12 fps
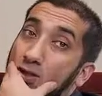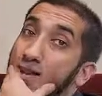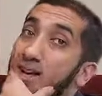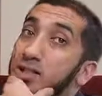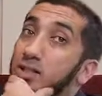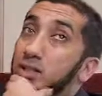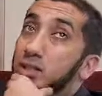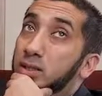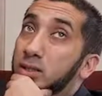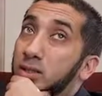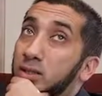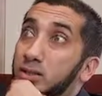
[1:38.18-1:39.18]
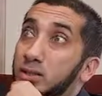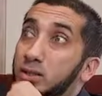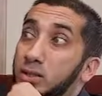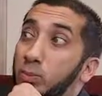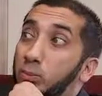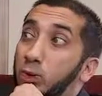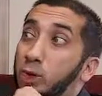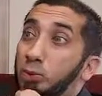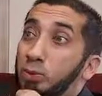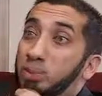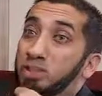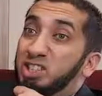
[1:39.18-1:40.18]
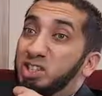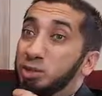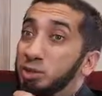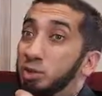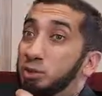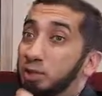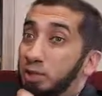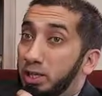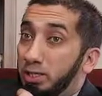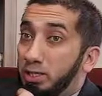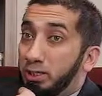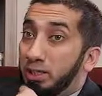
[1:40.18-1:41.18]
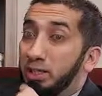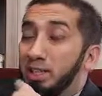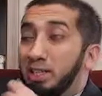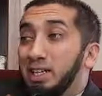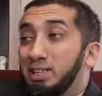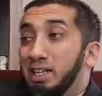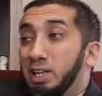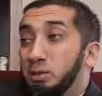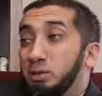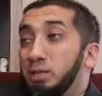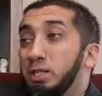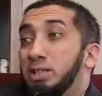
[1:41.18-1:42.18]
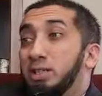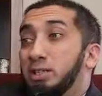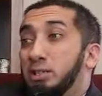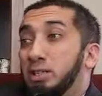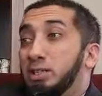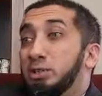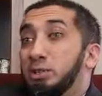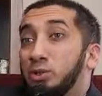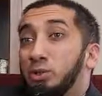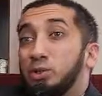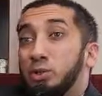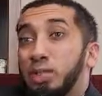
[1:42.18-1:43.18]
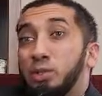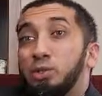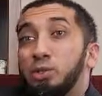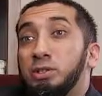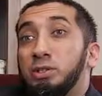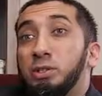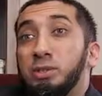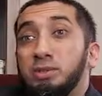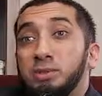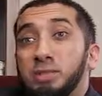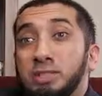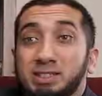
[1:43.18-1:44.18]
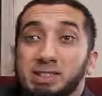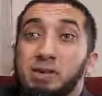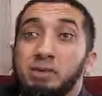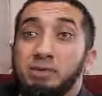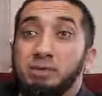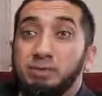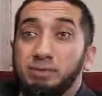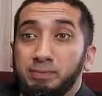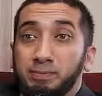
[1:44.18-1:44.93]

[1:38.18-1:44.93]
not someone who is disassociated, it's actually disassociation itself.